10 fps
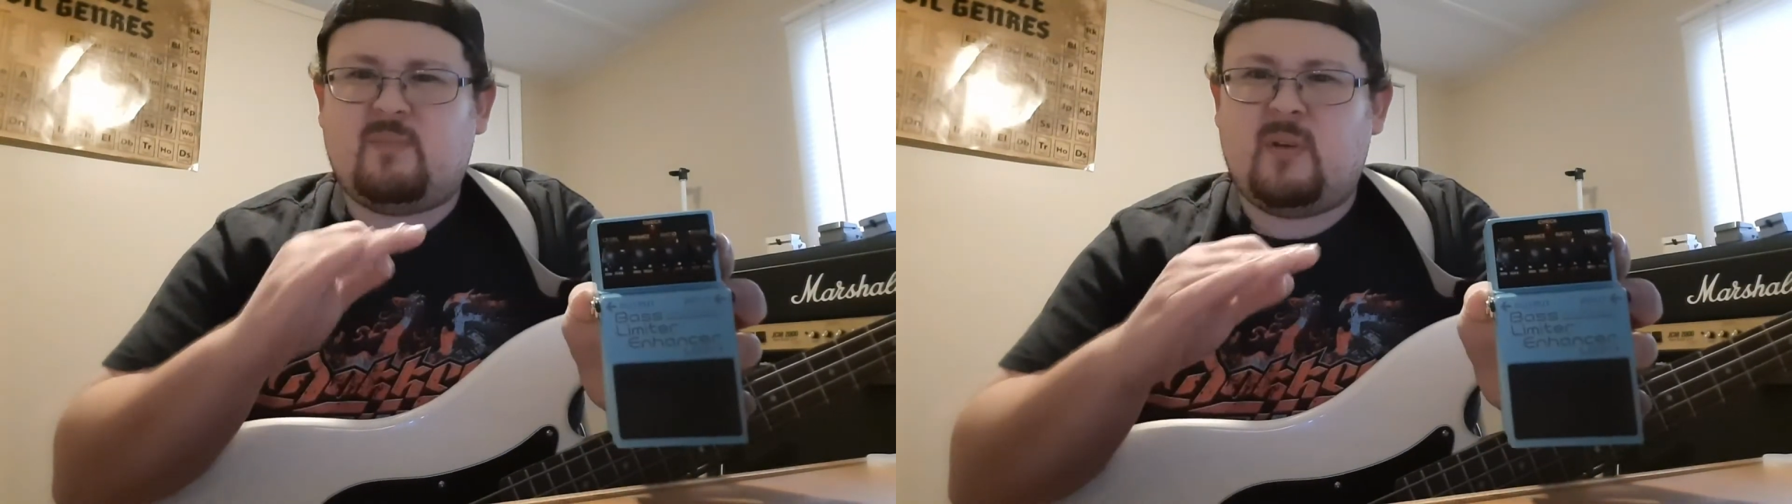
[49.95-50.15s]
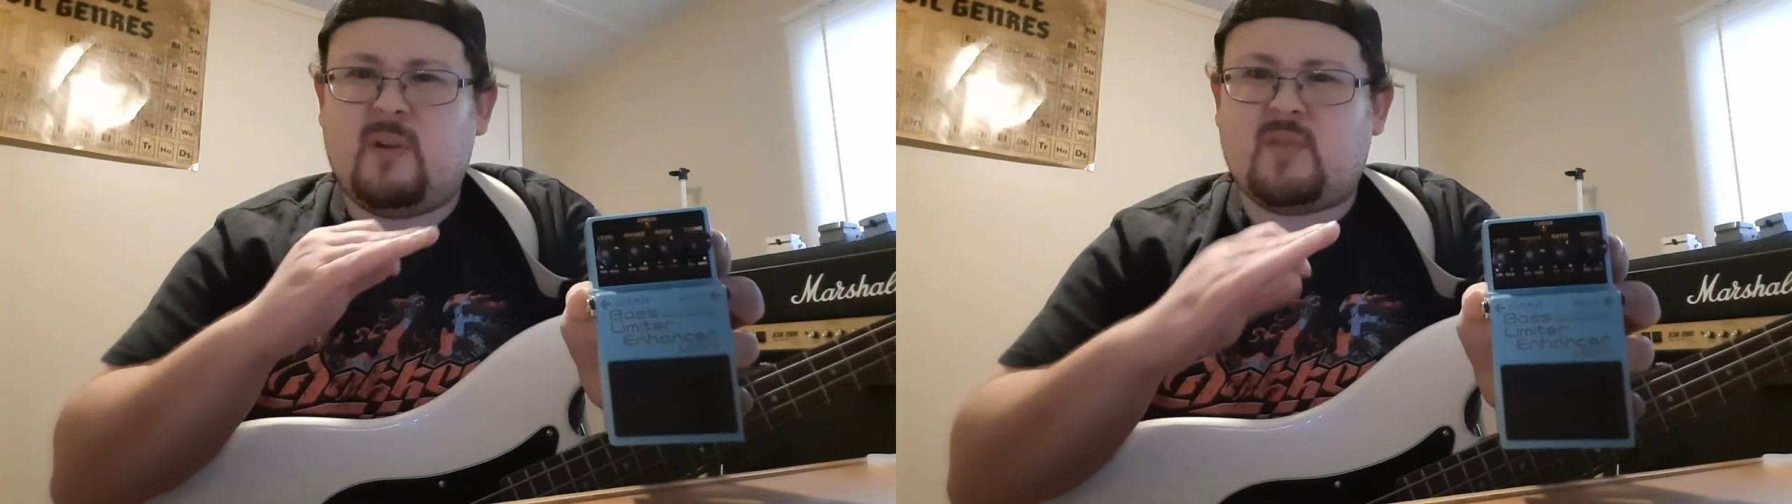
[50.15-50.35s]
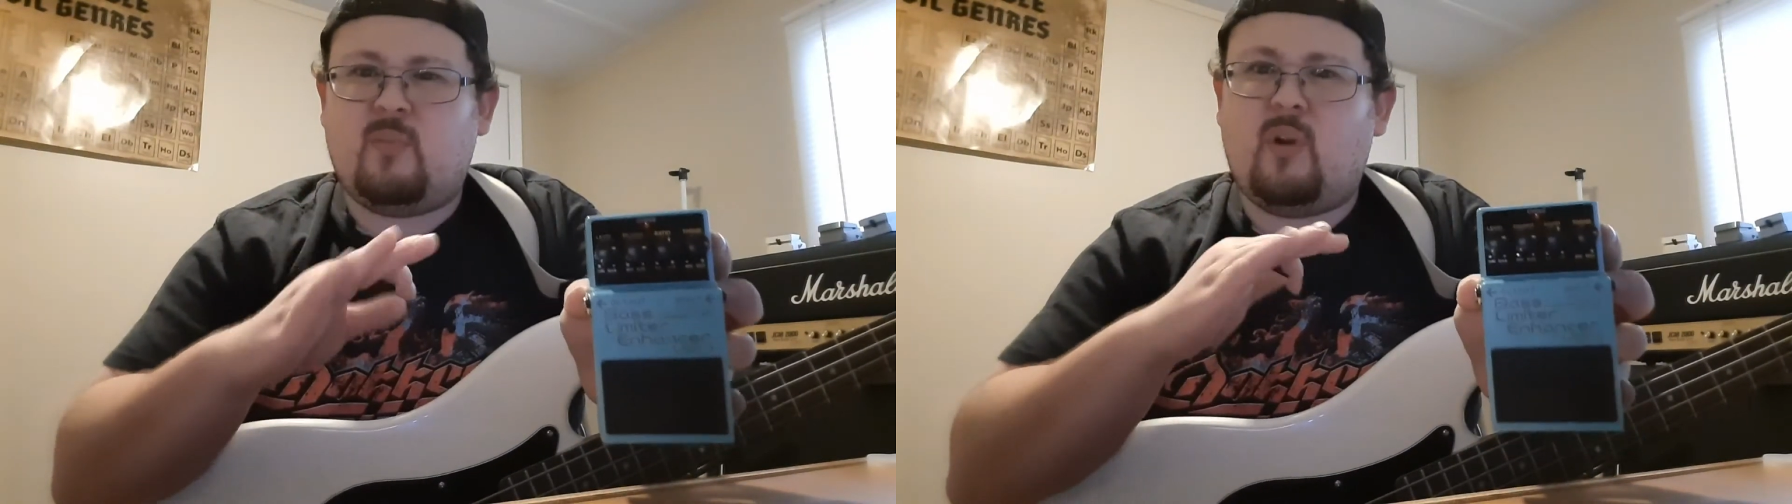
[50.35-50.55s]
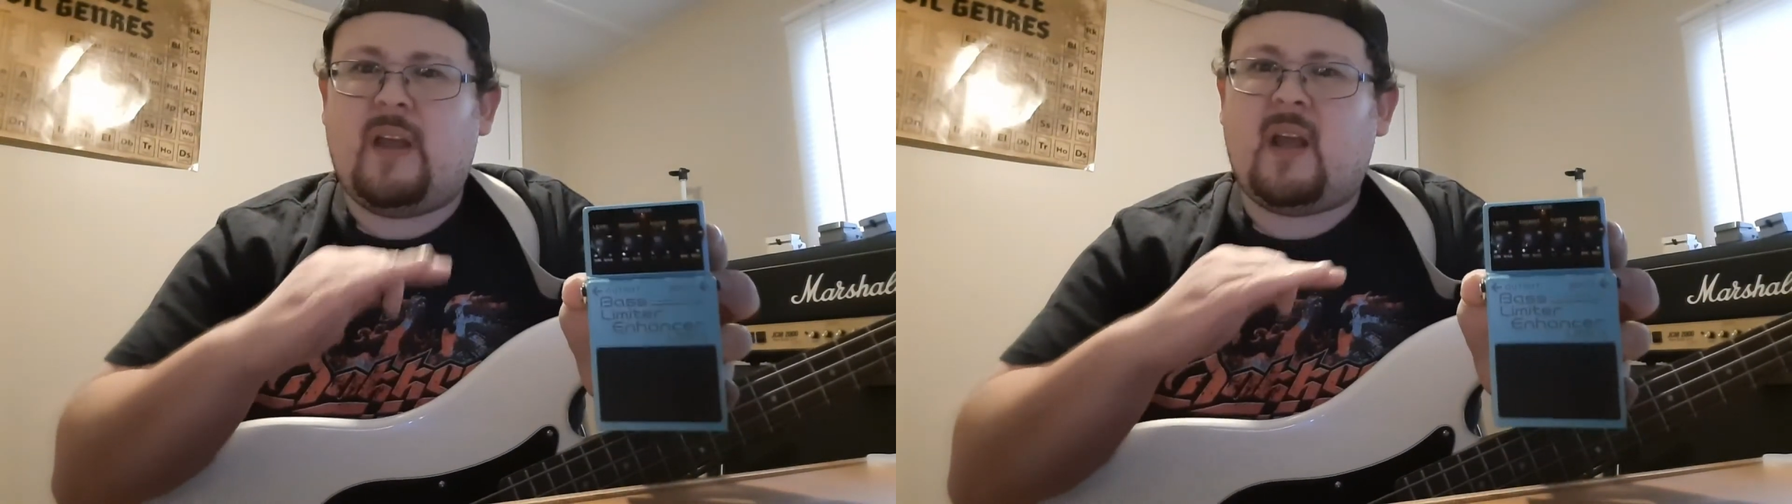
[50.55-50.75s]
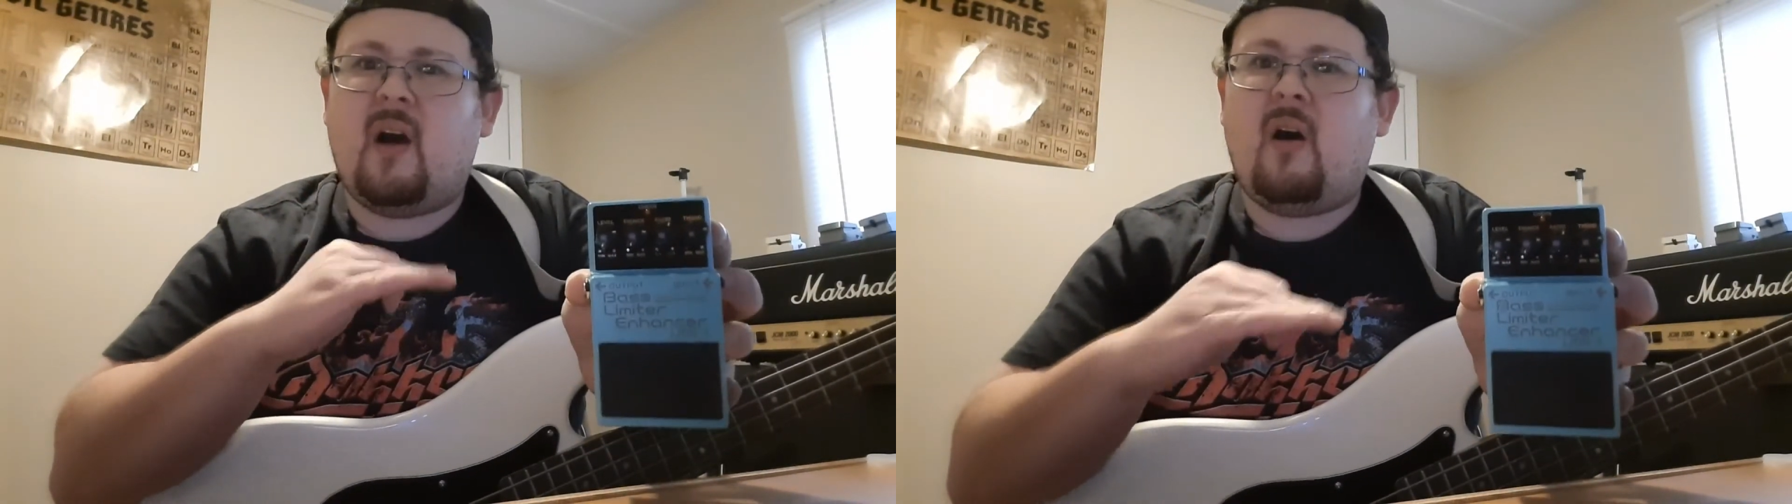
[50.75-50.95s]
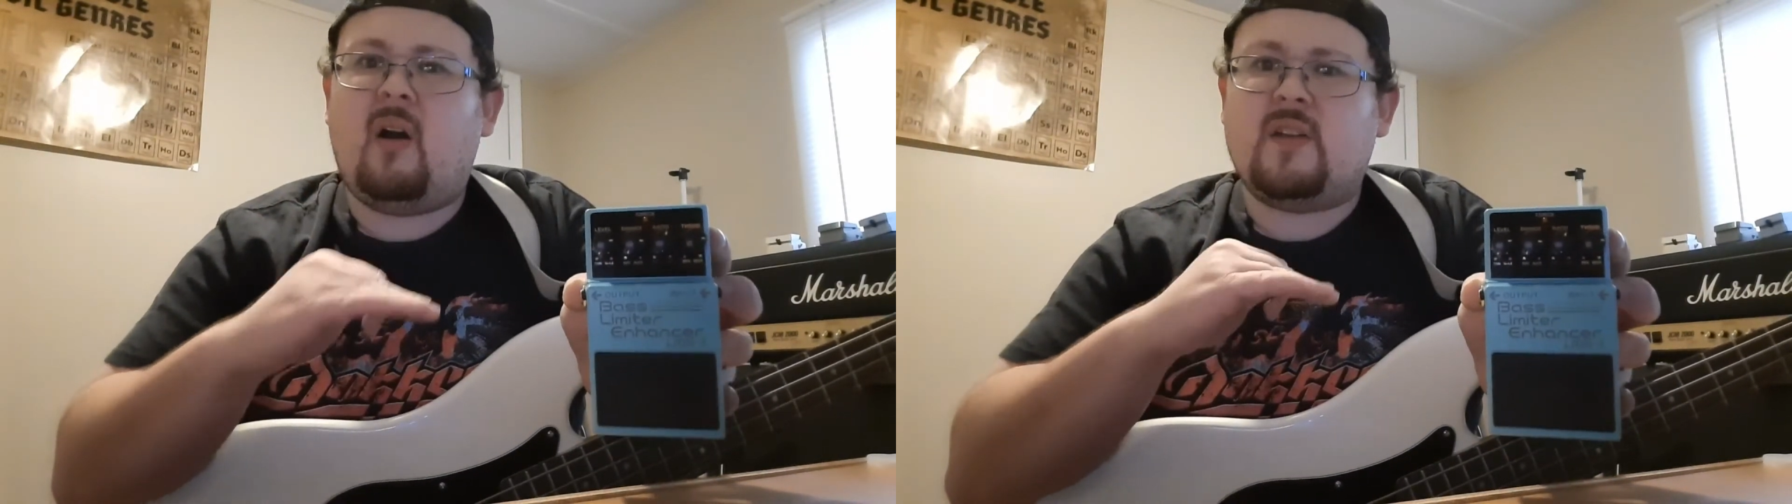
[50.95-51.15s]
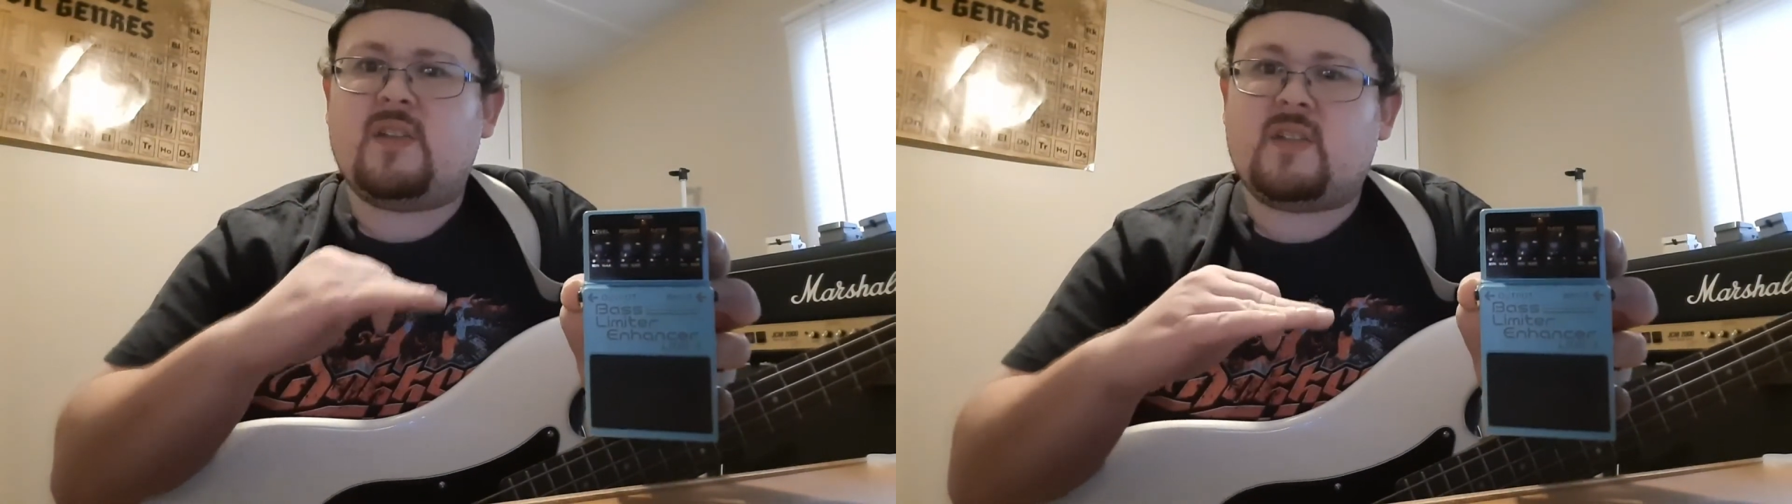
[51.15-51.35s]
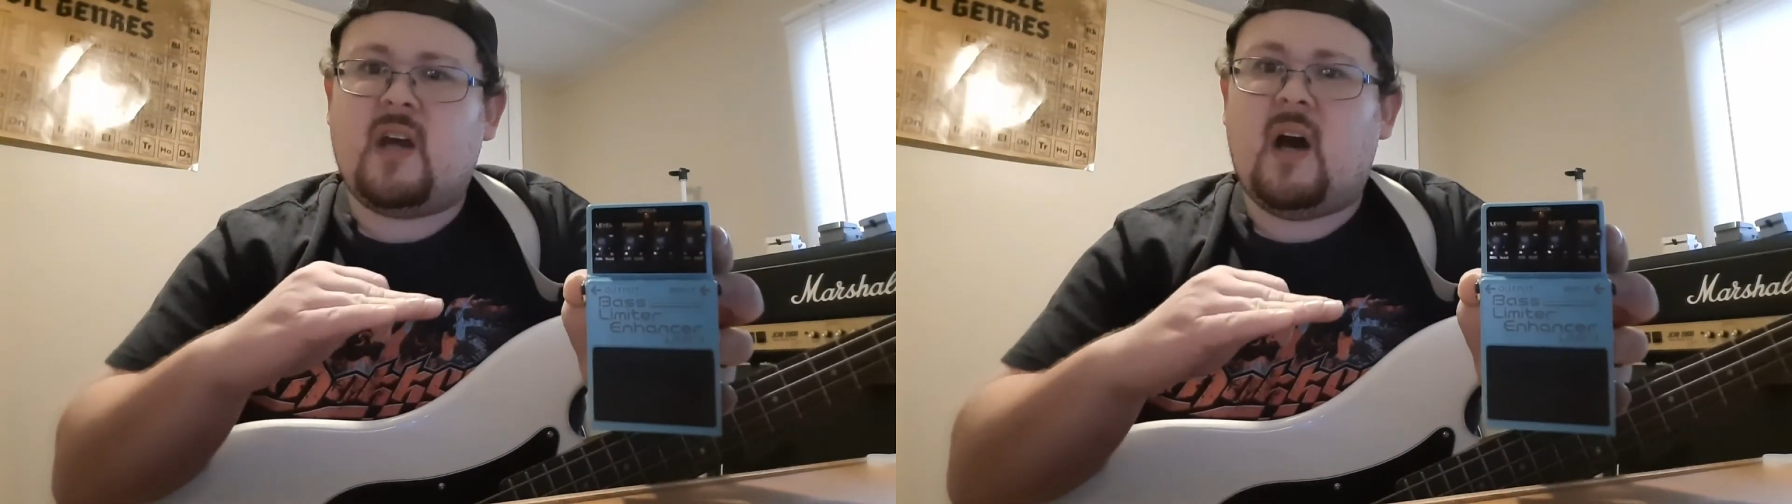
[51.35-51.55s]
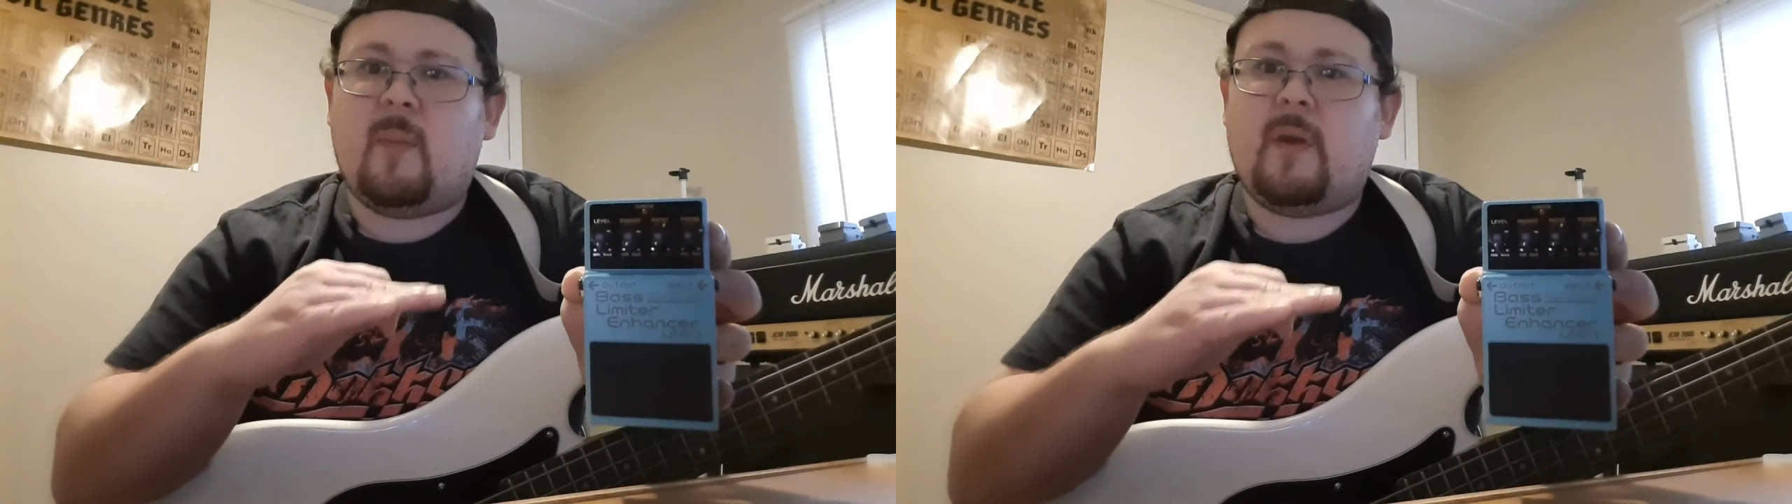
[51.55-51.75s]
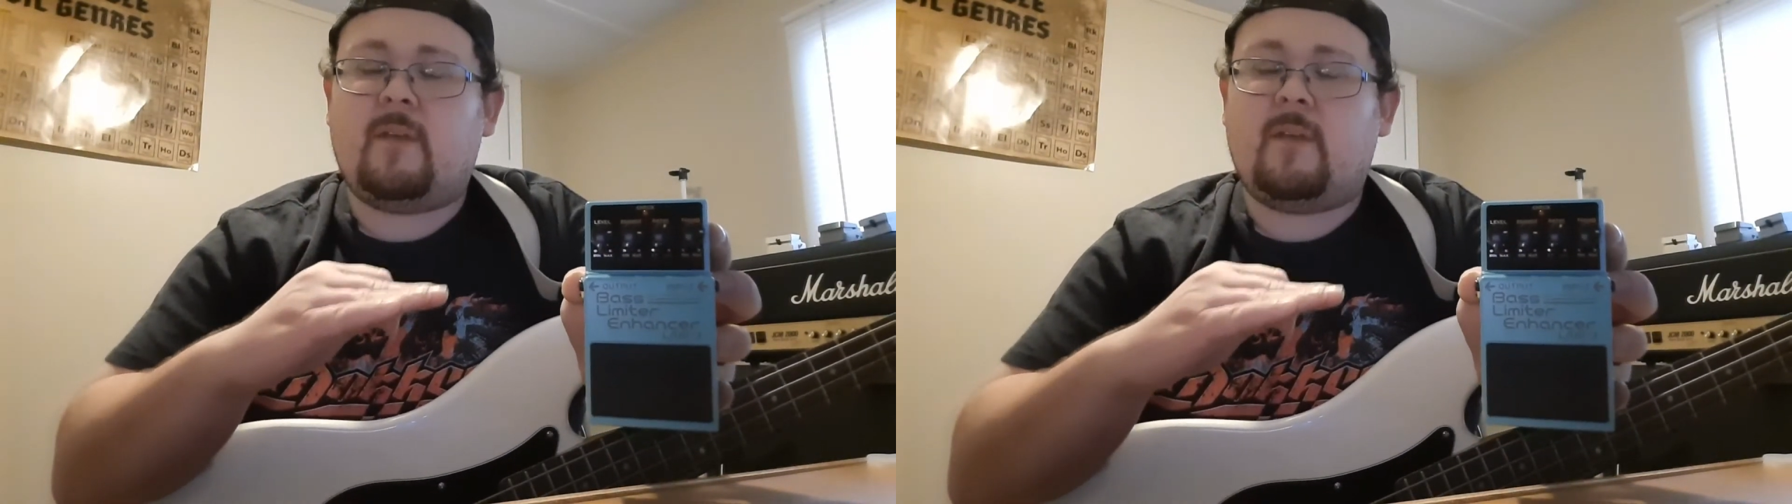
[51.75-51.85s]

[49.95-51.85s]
pretty much more like a hard stop